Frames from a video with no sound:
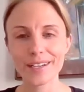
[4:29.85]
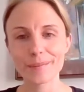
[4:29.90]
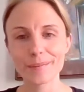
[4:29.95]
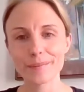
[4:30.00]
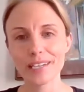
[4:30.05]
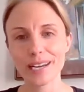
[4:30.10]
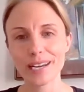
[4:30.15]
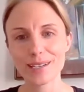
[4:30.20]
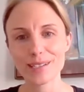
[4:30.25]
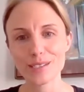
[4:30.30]

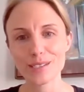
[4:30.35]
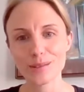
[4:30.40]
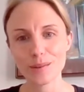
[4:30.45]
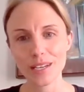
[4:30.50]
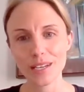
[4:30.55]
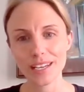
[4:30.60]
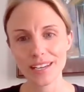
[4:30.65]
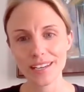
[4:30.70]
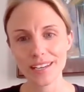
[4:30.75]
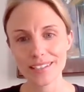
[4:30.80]
next
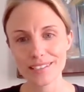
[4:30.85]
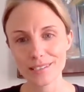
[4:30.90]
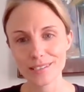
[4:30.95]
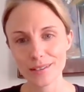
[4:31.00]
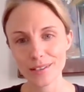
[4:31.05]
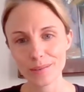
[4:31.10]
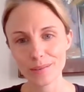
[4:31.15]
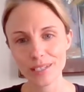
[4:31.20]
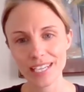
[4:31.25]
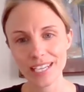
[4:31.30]
week so
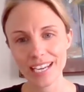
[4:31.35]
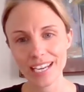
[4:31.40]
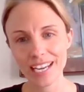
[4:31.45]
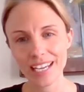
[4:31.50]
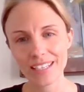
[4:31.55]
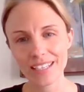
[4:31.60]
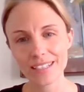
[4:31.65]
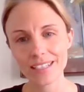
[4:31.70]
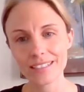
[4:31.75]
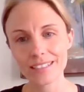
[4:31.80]
that we can
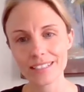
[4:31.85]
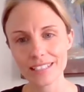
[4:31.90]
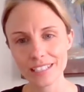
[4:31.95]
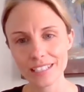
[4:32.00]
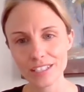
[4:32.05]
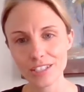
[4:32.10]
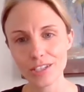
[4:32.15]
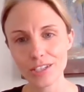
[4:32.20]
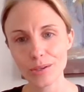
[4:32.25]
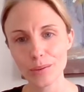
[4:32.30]
kind of
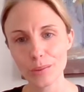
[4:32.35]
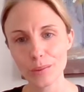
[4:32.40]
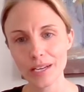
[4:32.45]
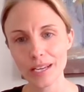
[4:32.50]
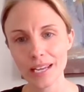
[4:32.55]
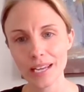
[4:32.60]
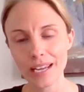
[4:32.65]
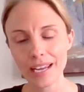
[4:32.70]
continue